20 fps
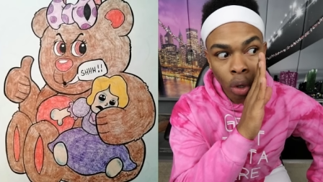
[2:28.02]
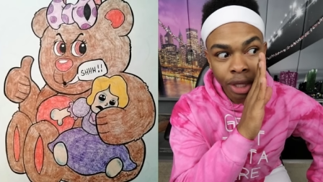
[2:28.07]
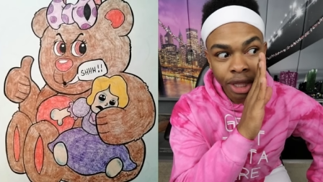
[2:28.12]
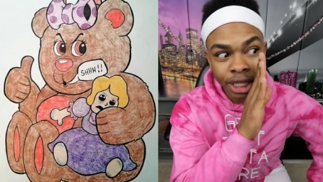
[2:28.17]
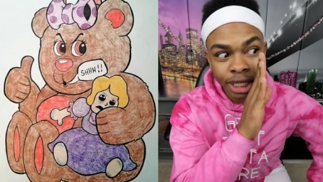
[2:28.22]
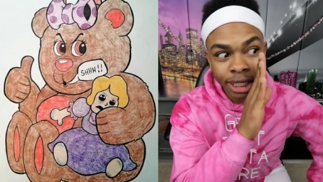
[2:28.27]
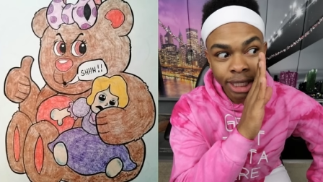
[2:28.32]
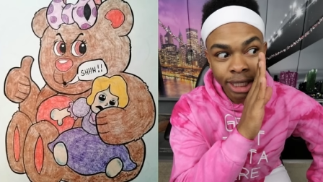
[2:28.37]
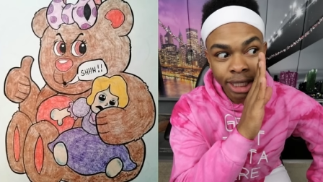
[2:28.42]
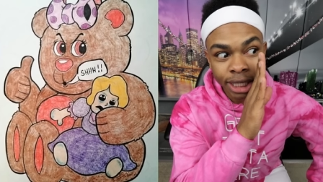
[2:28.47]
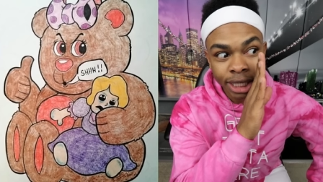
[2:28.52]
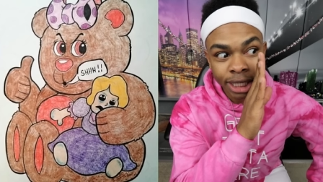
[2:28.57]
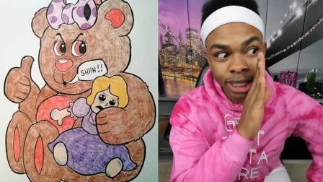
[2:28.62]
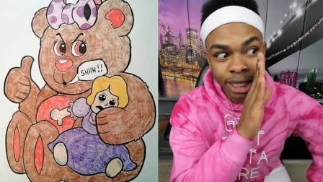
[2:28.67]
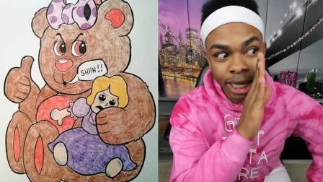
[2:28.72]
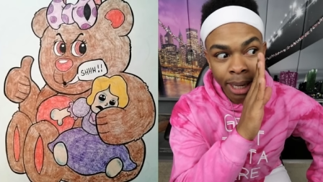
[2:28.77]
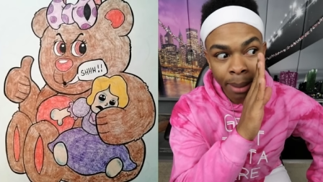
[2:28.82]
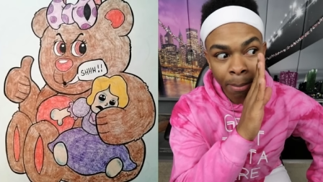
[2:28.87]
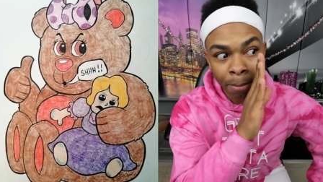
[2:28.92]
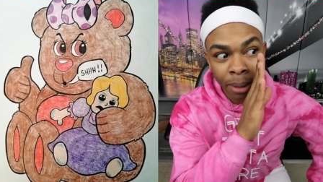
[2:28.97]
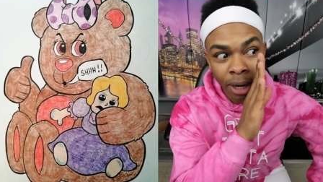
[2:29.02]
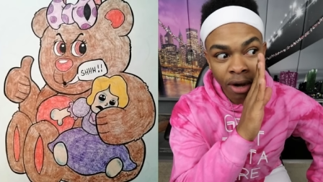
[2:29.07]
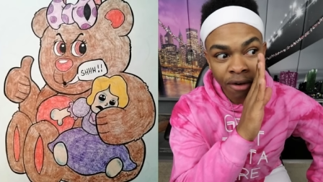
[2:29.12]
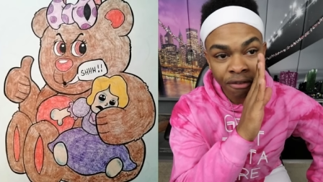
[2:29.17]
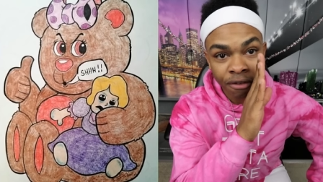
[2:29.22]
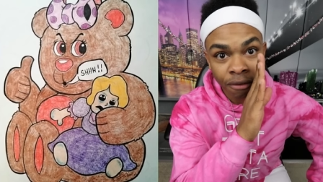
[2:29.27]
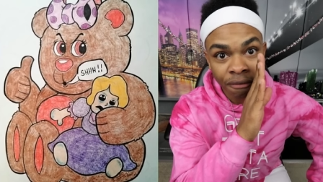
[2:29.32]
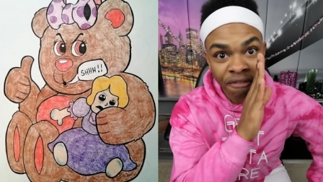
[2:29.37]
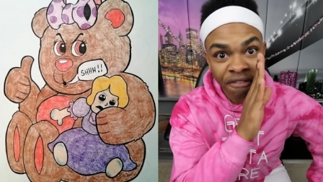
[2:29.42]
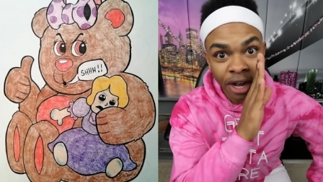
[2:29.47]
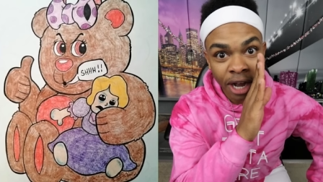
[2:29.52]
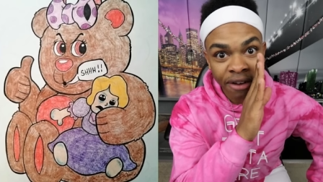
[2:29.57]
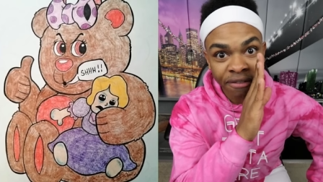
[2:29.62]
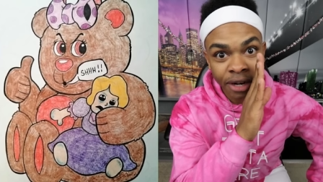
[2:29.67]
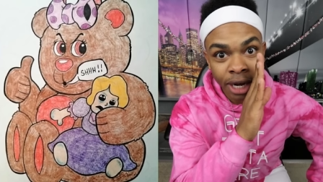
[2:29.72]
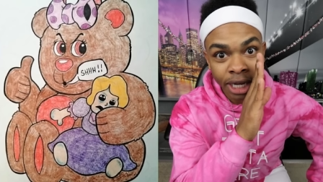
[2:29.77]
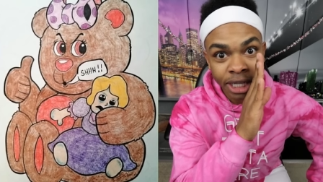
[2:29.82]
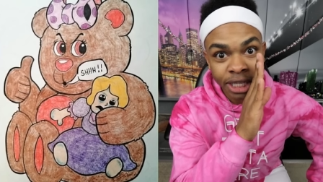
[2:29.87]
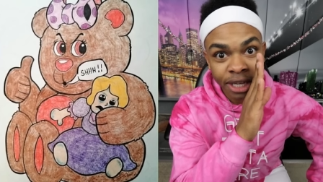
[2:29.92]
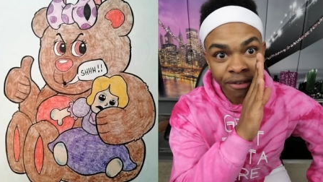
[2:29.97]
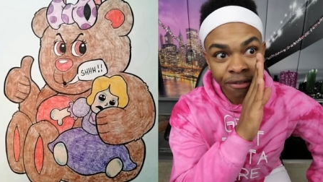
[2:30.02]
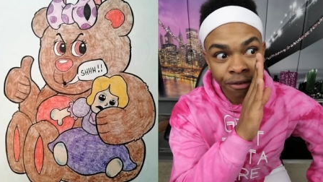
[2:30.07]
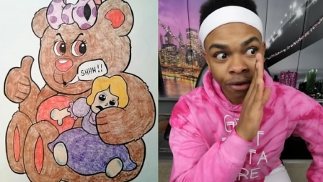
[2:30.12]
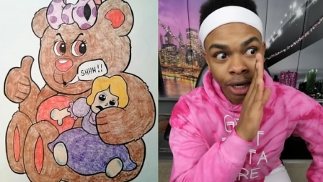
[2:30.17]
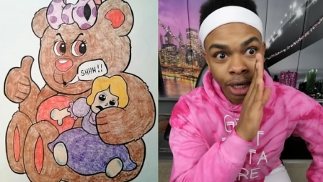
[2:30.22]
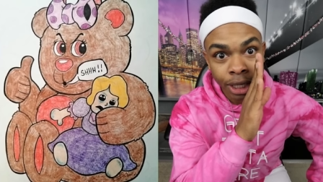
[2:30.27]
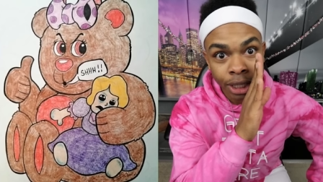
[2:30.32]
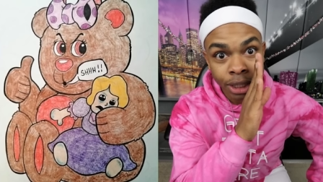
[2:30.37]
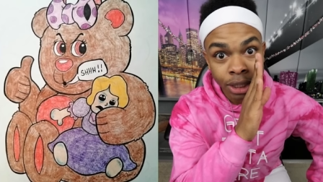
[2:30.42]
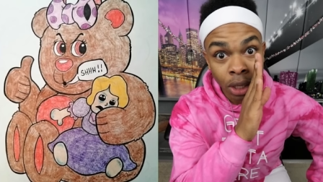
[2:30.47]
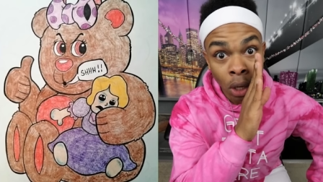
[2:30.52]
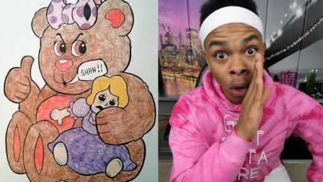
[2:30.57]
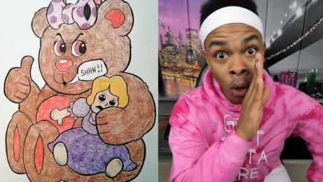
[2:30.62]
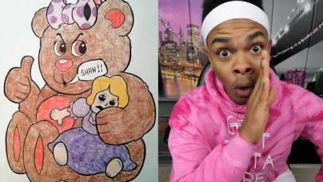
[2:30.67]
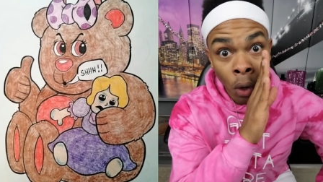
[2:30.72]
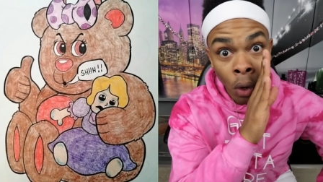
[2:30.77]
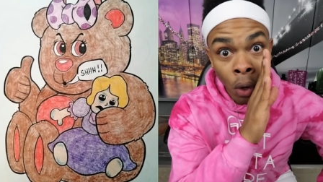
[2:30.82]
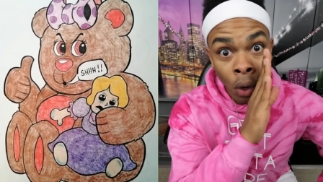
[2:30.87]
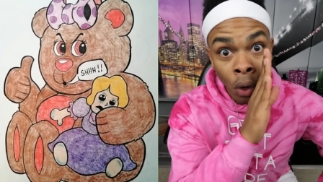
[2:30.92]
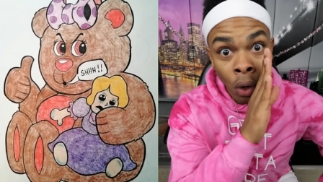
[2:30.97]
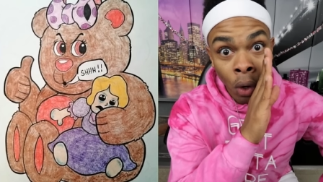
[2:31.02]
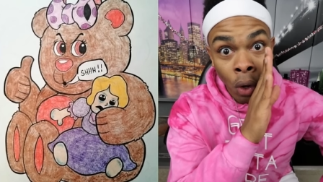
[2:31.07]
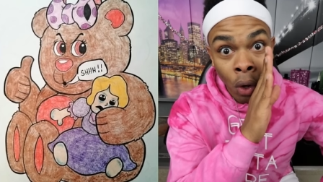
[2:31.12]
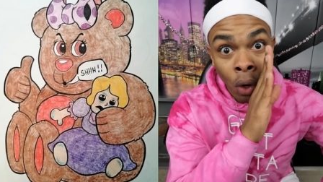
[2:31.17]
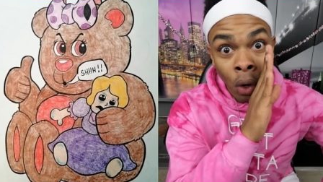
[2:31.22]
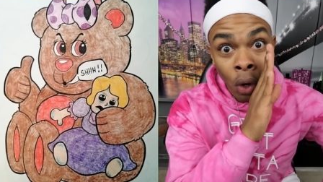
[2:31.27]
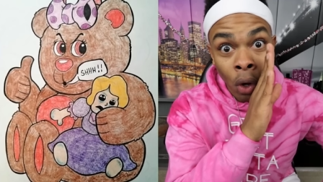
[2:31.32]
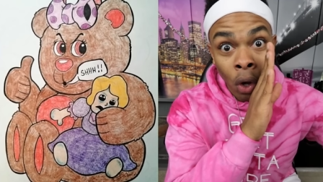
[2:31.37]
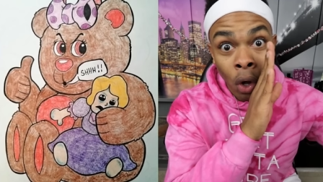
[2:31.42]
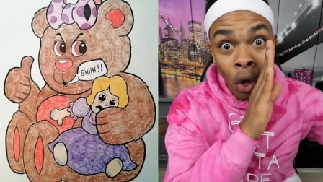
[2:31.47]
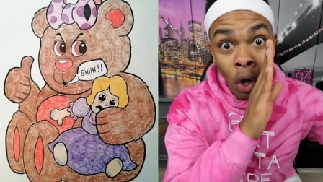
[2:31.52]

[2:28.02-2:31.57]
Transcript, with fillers: this is the same bear from Five Nights at Freddy's. no!